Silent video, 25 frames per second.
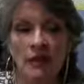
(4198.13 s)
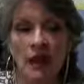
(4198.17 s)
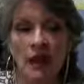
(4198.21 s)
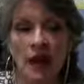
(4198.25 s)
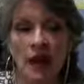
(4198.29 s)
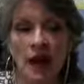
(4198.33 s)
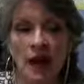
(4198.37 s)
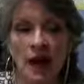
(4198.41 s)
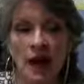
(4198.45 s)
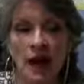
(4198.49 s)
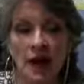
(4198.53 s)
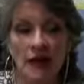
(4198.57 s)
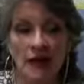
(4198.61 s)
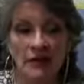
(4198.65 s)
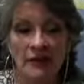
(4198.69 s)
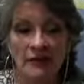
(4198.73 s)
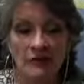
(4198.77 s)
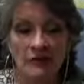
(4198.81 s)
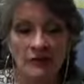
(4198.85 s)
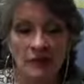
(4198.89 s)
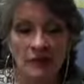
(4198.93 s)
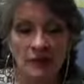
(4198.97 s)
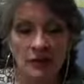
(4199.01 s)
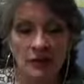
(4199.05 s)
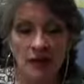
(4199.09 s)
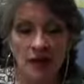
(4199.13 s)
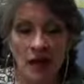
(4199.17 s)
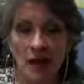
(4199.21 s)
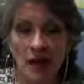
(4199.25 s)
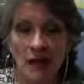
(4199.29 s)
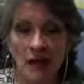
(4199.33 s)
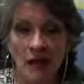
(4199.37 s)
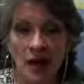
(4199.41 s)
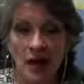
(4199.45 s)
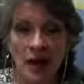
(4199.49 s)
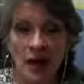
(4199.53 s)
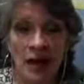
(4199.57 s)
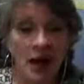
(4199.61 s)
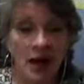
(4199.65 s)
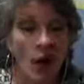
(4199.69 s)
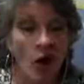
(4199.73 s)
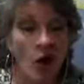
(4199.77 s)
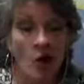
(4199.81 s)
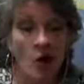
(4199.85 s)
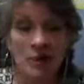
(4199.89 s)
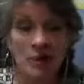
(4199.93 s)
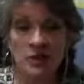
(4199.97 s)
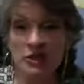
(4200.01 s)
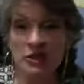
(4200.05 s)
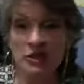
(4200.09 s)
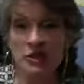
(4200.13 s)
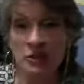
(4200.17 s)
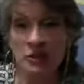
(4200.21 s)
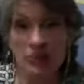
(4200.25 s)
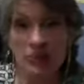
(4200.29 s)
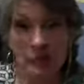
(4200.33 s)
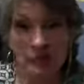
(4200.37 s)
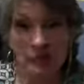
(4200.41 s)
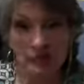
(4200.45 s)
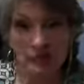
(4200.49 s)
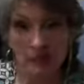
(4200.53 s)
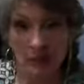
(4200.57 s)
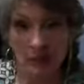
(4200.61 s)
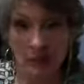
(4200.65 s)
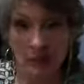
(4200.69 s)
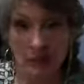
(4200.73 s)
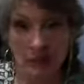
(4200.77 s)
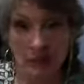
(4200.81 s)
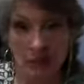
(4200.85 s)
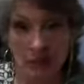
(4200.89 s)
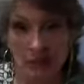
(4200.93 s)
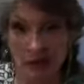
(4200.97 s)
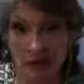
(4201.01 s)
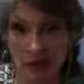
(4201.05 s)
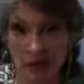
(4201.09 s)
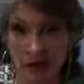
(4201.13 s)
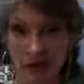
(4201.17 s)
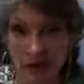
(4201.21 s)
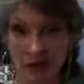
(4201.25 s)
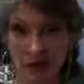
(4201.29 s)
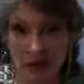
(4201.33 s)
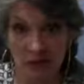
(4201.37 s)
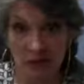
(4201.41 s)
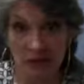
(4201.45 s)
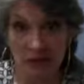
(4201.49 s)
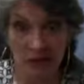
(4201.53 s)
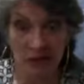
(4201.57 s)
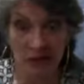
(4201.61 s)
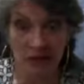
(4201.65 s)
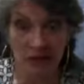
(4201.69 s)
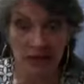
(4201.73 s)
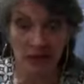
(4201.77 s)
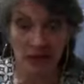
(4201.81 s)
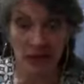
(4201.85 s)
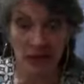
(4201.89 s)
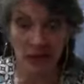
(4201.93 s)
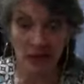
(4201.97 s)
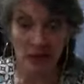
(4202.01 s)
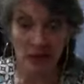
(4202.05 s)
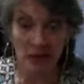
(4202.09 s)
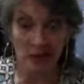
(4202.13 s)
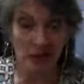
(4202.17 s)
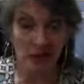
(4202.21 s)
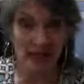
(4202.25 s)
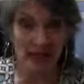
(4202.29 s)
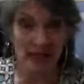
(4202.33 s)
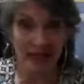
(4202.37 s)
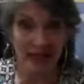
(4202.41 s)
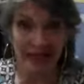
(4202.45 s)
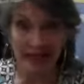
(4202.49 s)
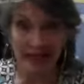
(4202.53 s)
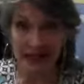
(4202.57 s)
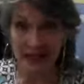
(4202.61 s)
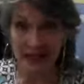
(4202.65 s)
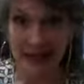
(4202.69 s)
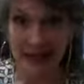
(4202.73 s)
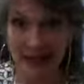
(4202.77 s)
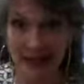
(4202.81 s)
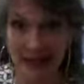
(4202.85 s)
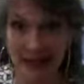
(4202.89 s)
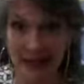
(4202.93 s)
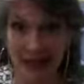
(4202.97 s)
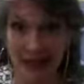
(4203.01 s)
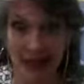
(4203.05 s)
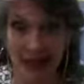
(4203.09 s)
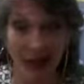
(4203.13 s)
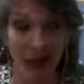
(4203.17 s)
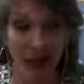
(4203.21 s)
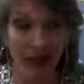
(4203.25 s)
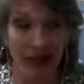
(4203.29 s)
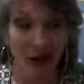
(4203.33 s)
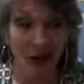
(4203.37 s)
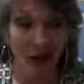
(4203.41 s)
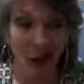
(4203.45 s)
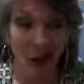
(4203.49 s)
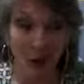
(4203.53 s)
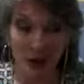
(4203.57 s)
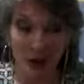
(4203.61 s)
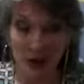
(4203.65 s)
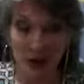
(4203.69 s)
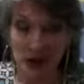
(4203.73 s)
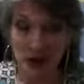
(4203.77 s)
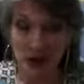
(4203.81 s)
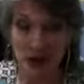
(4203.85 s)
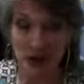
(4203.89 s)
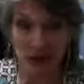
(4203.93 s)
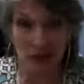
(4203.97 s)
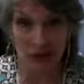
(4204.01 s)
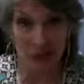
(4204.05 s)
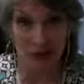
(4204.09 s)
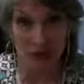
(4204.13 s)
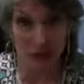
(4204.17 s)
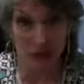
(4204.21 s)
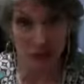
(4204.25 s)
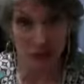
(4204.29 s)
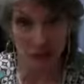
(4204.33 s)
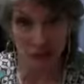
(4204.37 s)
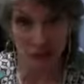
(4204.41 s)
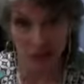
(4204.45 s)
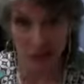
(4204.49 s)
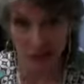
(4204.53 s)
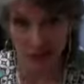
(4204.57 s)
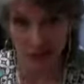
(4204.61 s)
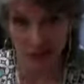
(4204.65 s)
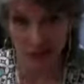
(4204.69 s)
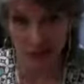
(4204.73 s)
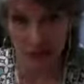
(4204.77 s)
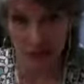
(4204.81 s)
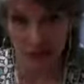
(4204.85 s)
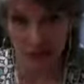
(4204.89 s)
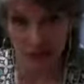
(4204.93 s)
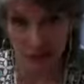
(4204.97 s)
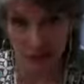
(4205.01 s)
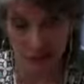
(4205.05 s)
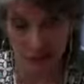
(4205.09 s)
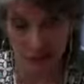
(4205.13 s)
I uh, I always knew I was being monitored from the time I was a kid. Like I always knew somebody was watching me.